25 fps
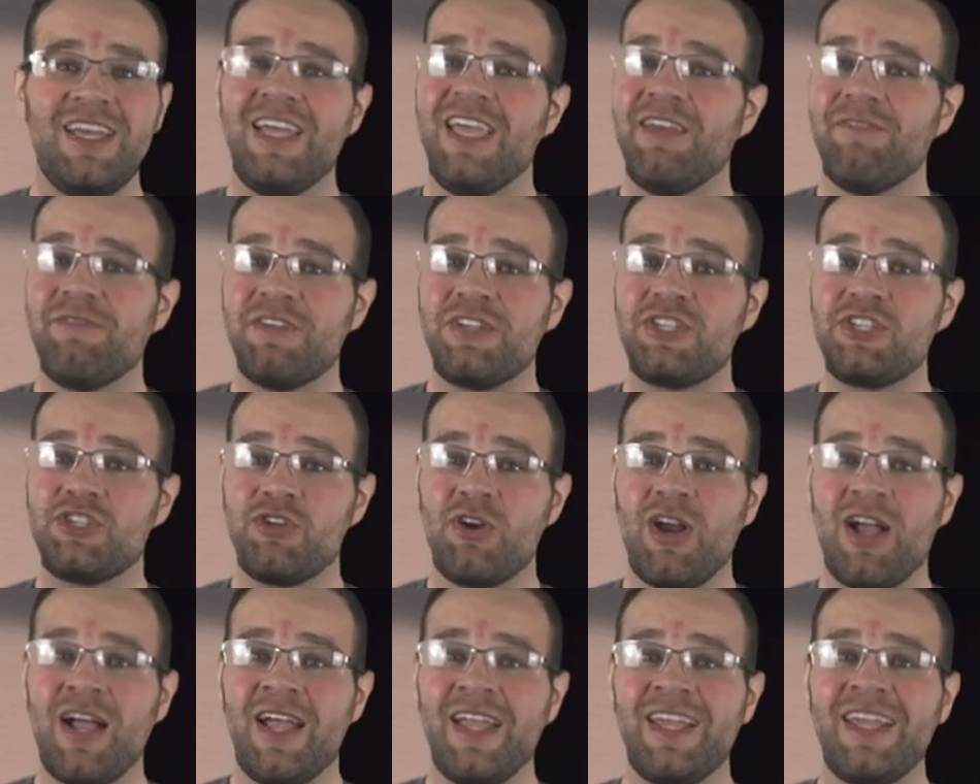If it's
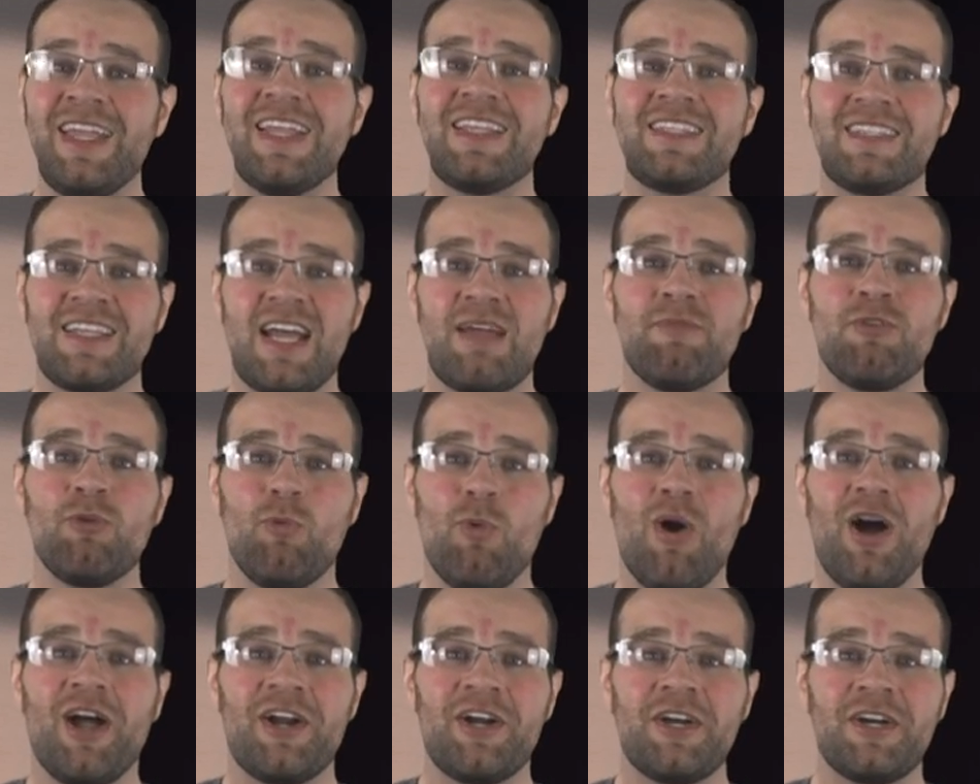dry, it's time to
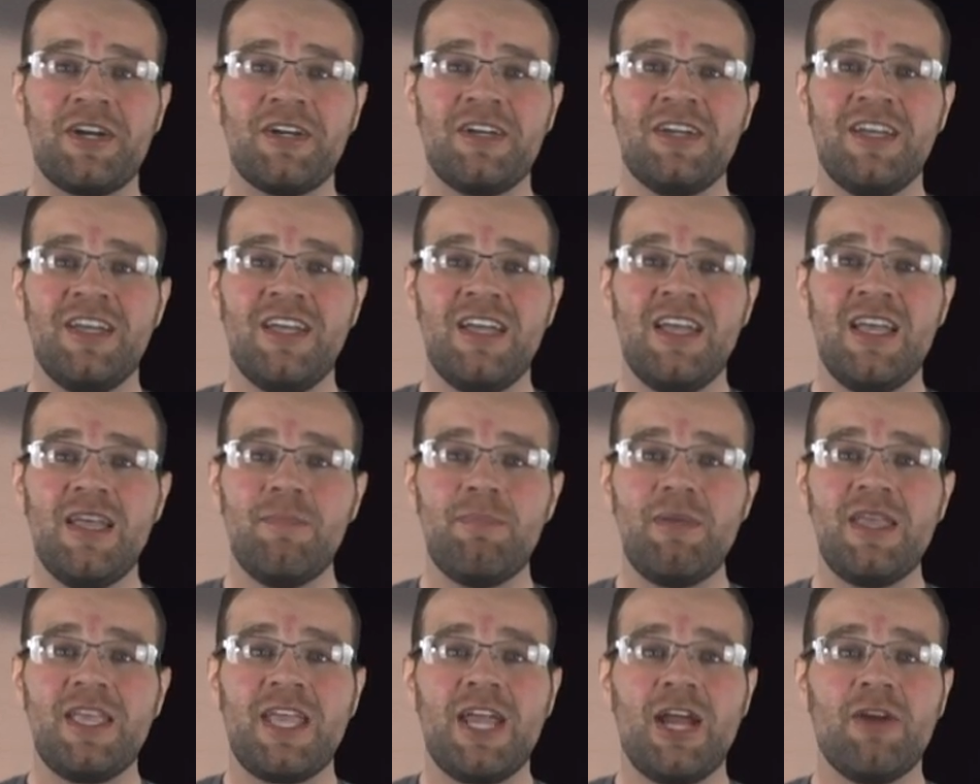water.
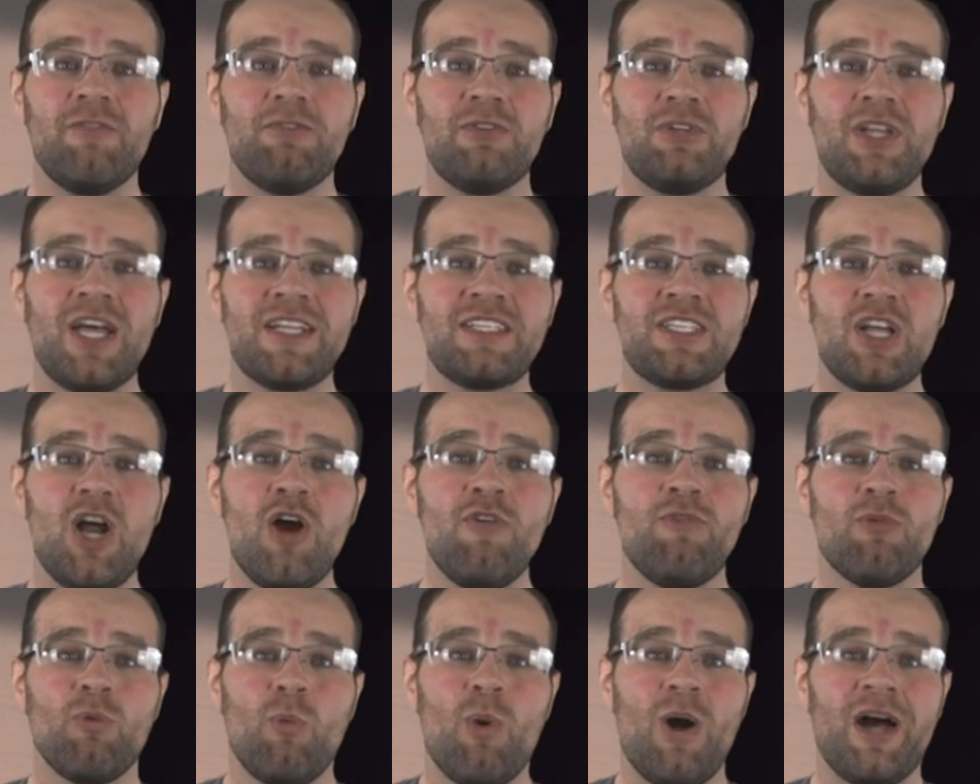Be careful not to
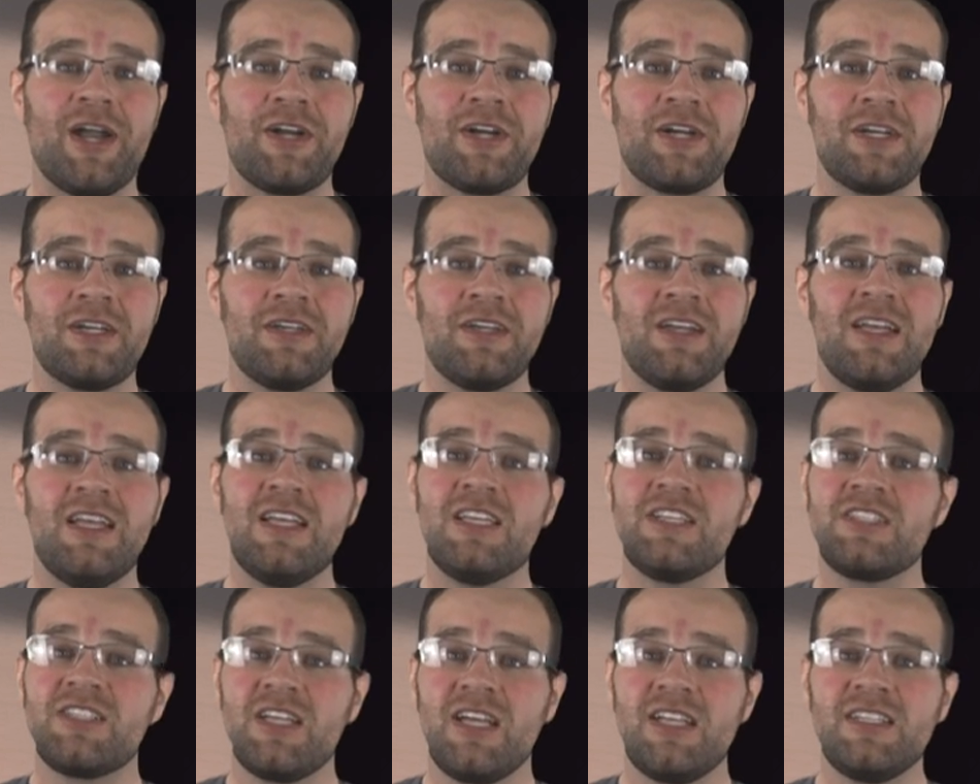overwater.
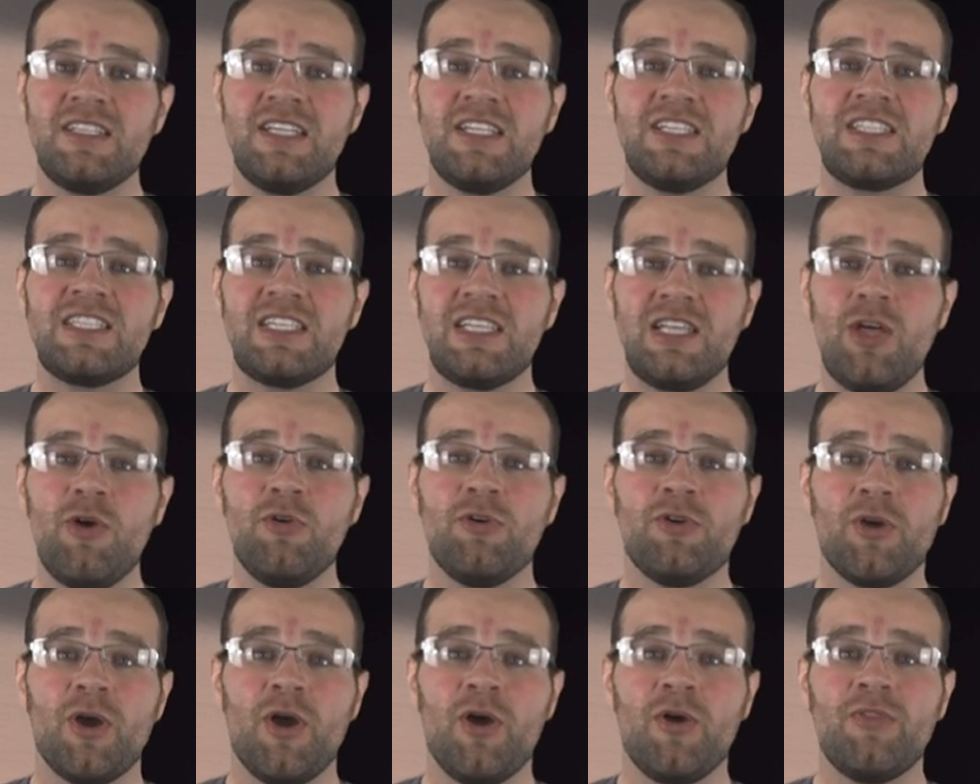Stunted slow
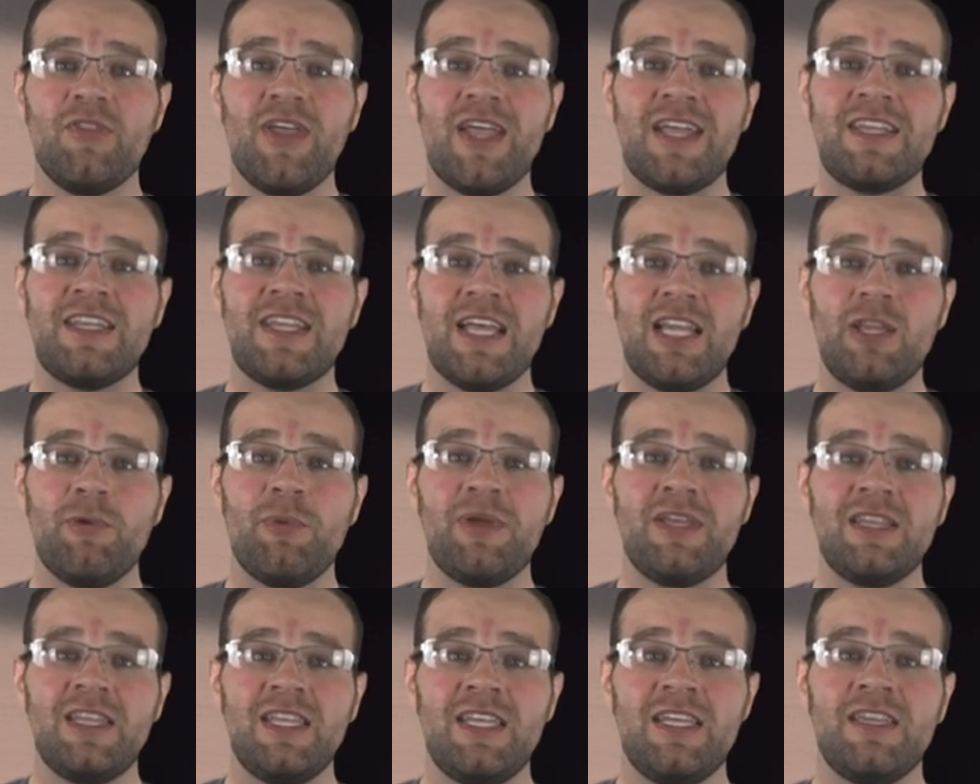growth and
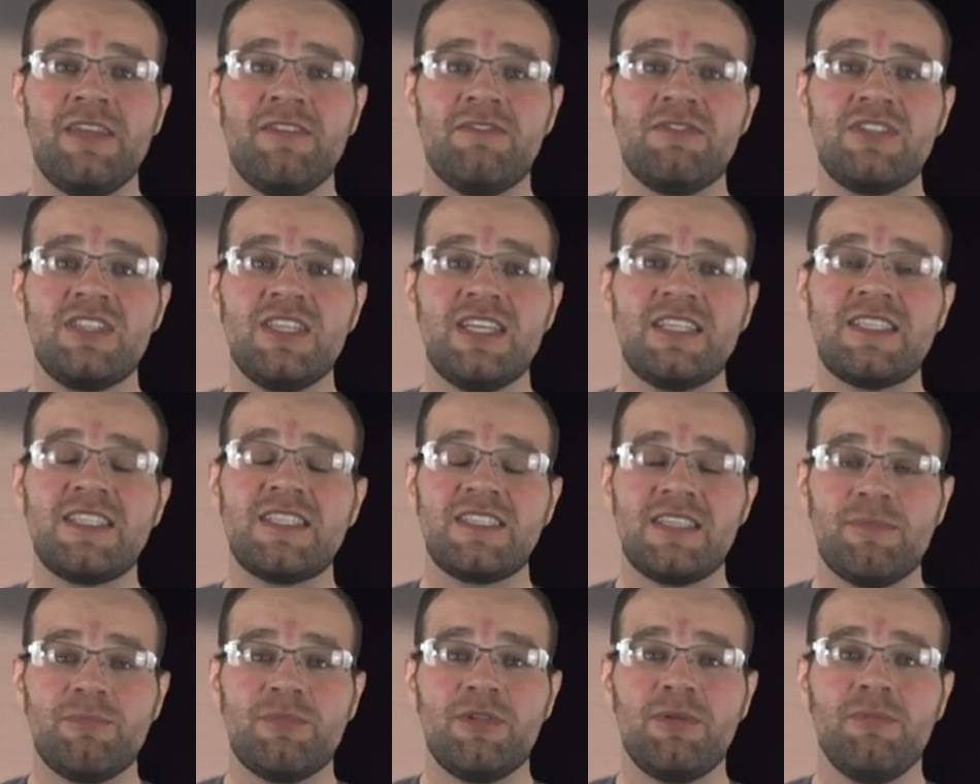yellowing leaves is a
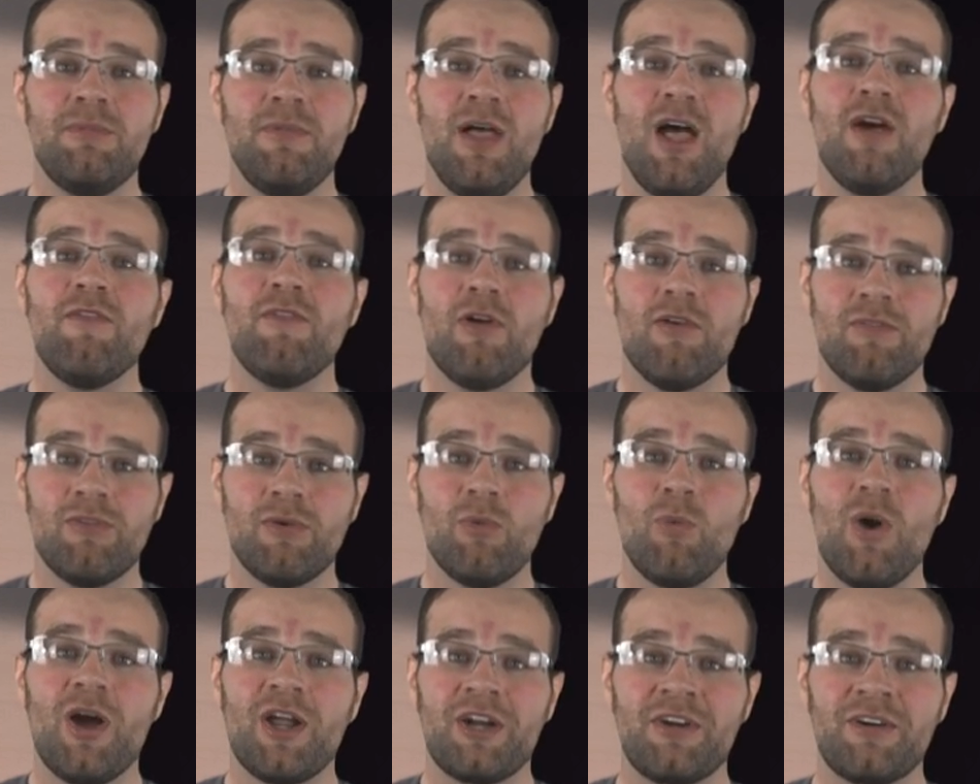symptom of
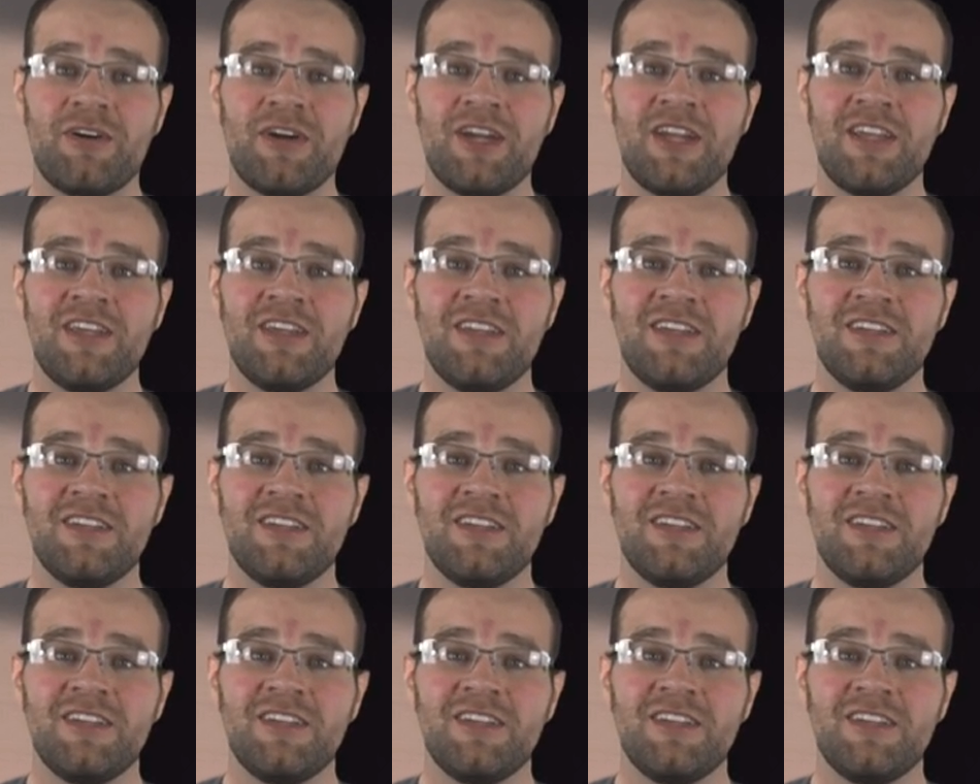overwatering.